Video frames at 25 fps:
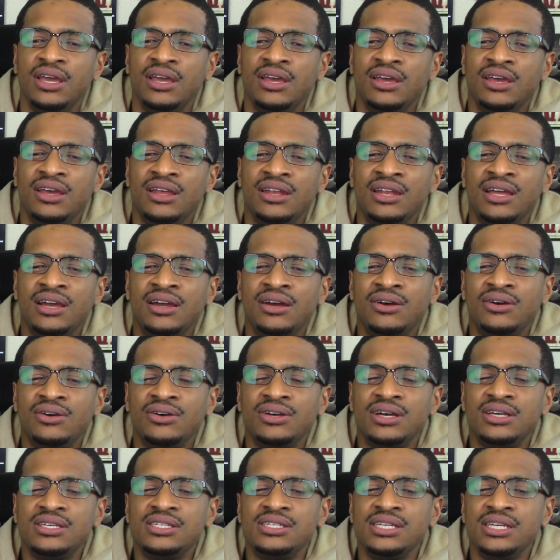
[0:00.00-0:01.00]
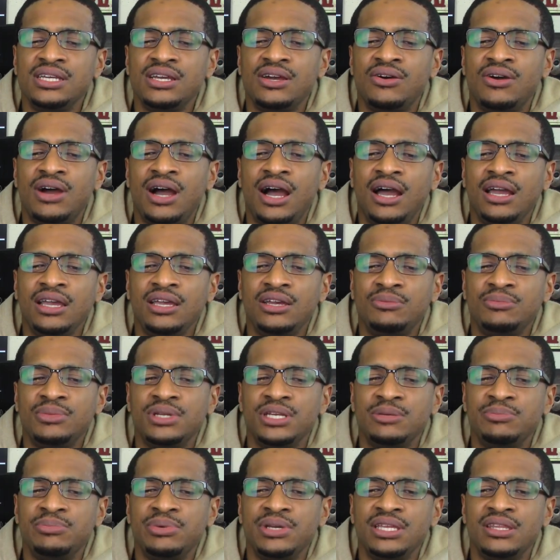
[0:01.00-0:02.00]
Now, see on
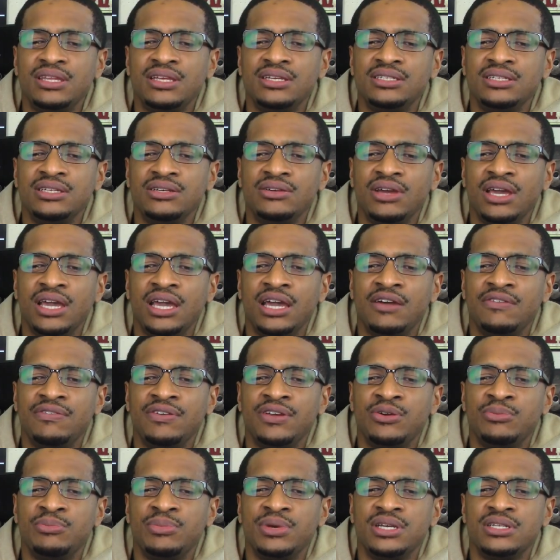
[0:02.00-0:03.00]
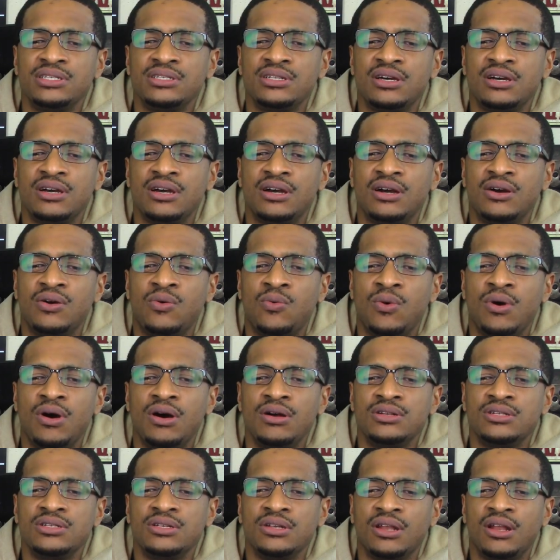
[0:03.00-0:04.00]
IMDb, they still have him as uh,
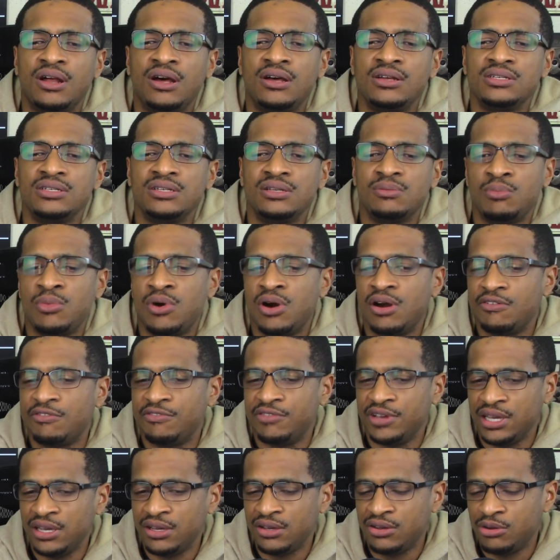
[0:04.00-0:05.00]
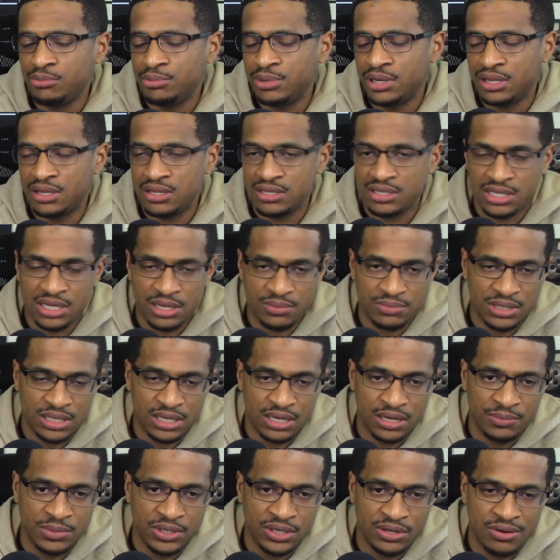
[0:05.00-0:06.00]
Walter Lawson Mar-Vell, but at the same
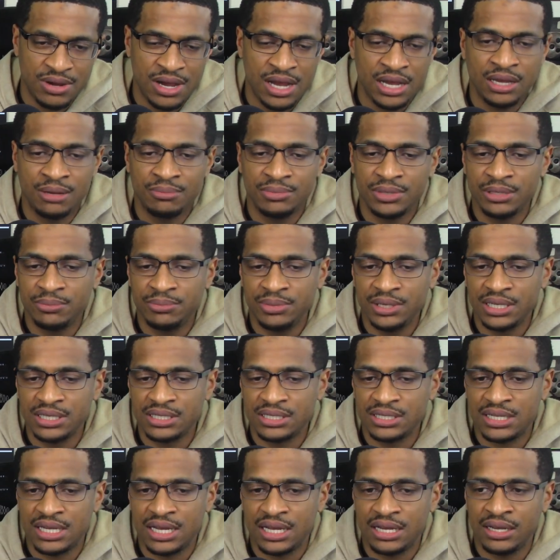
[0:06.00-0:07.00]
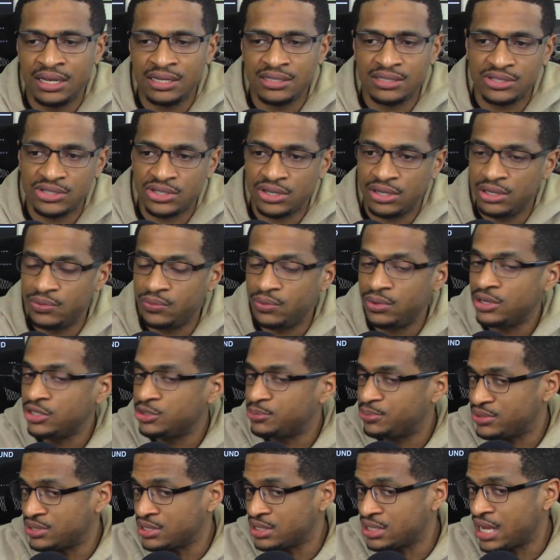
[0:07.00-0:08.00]
time, you know, IMDb is not necessarily
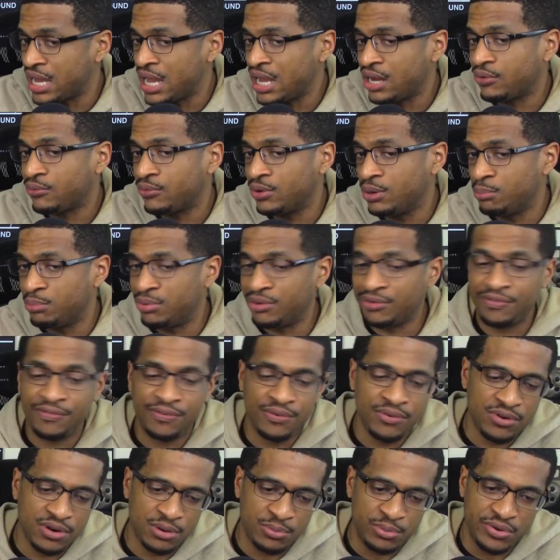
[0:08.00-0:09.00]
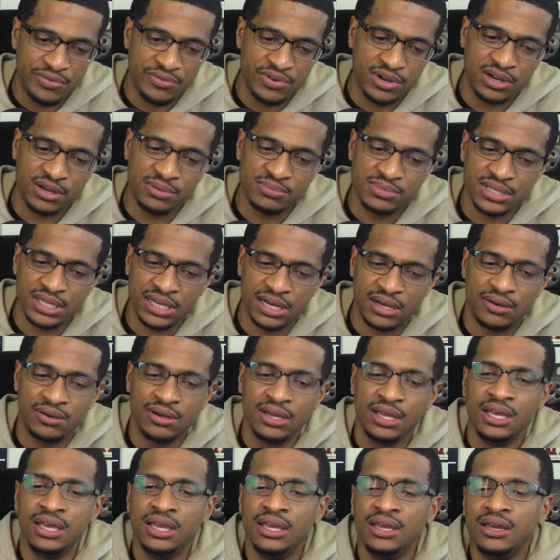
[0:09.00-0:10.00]
100% accurate before a movie comes out.
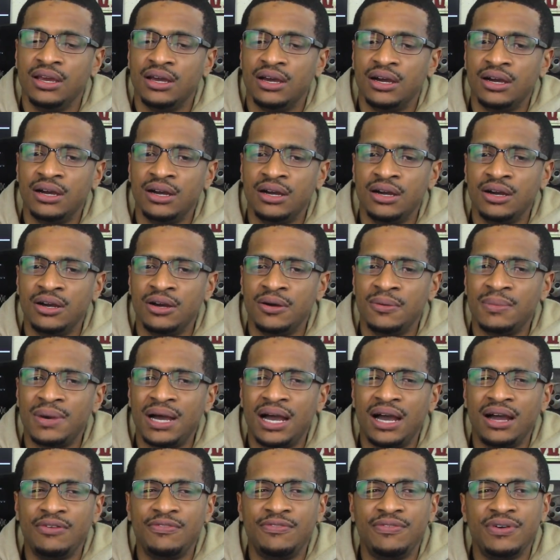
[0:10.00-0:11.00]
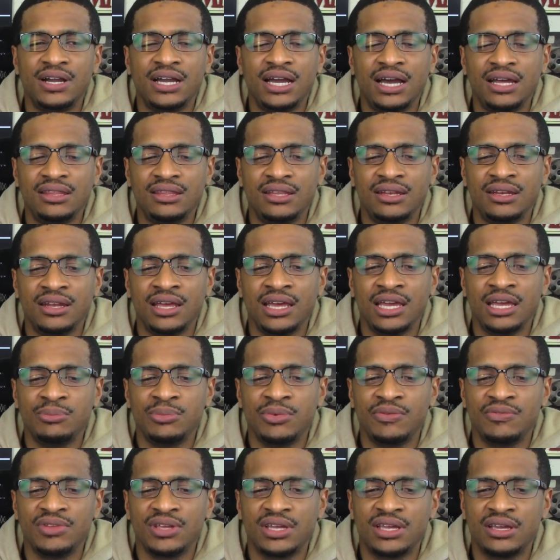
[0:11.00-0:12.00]
Um, I forgot the name
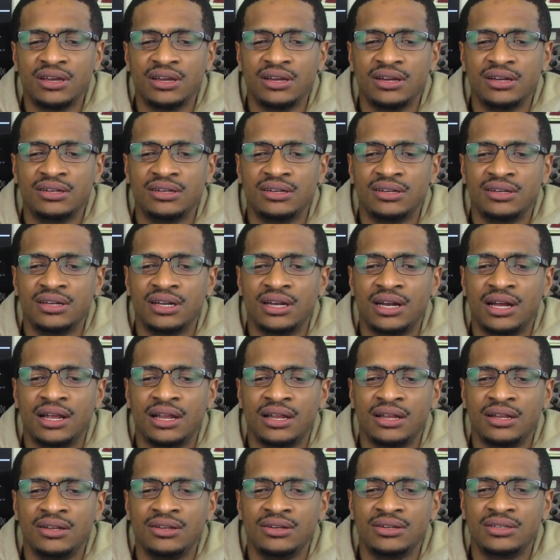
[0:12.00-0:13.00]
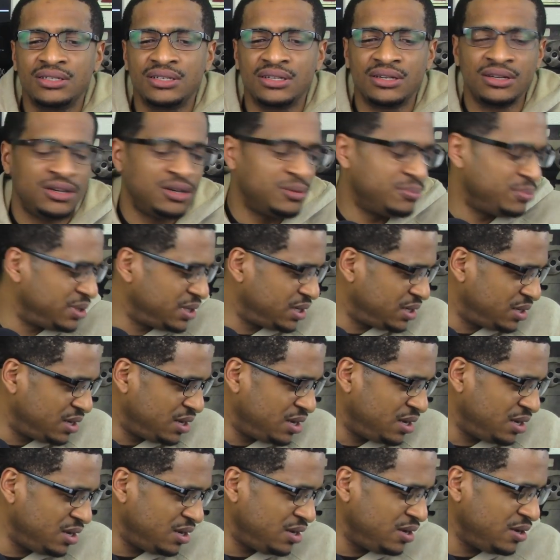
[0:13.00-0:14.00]
of the character that I looked up that
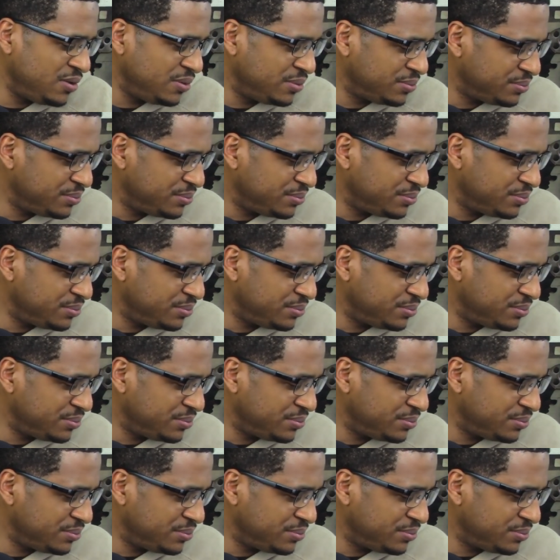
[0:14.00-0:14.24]
he